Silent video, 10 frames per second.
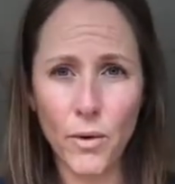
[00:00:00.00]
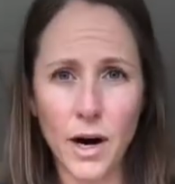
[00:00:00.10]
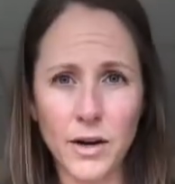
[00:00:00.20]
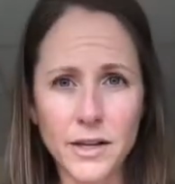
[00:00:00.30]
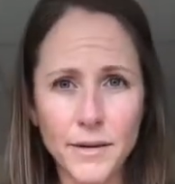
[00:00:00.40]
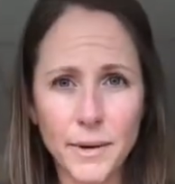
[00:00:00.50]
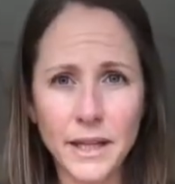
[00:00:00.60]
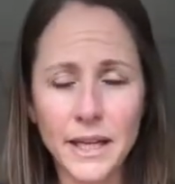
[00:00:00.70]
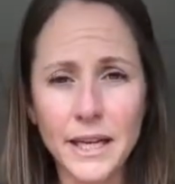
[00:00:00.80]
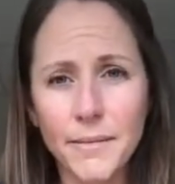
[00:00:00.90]
where our
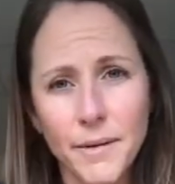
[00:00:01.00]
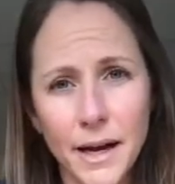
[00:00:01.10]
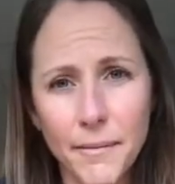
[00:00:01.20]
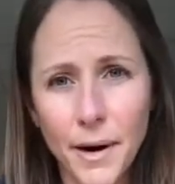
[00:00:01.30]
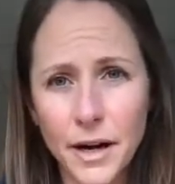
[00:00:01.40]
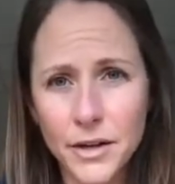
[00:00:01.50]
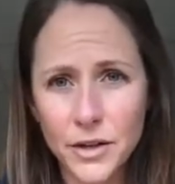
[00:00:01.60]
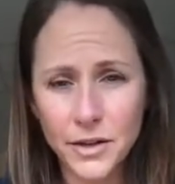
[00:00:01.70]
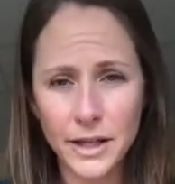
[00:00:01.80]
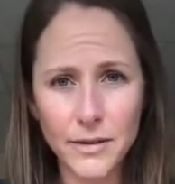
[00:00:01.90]
stability and
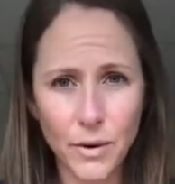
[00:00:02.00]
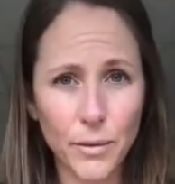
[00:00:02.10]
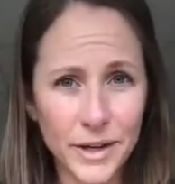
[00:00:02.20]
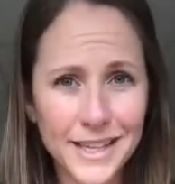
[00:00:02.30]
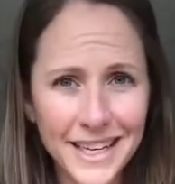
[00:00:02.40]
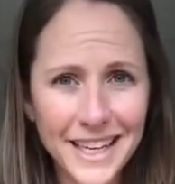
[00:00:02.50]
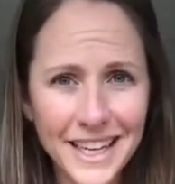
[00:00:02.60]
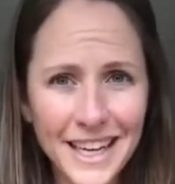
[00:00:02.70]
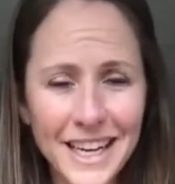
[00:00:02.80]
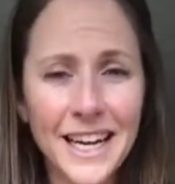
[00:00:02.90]
posture is, where we're
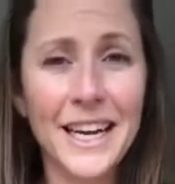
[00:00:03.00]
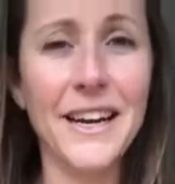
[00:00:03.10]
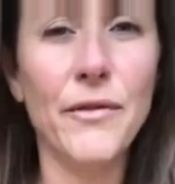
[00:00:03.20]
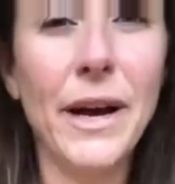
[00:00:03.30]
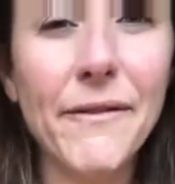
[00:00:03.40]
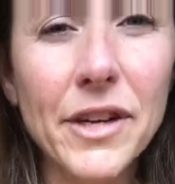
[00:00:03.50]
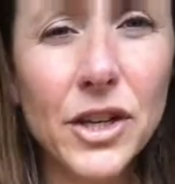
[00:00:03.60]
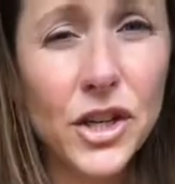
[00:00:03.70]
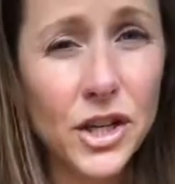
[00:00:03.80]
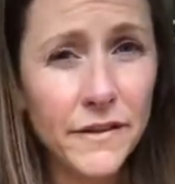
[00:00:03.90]
seated. If we have to
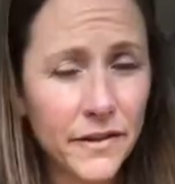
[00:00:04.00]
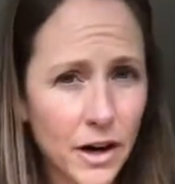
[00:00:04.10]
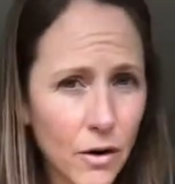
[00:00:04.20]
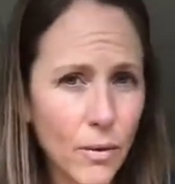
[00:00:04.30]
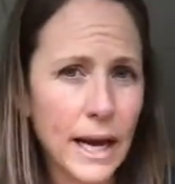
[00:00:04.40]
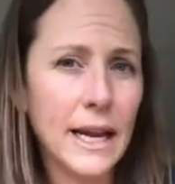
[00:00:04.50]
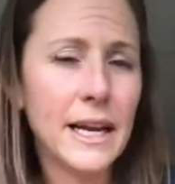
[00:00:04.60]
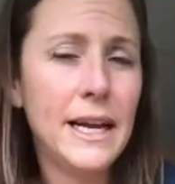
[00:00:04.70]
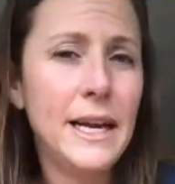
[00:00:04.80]
shift our weight,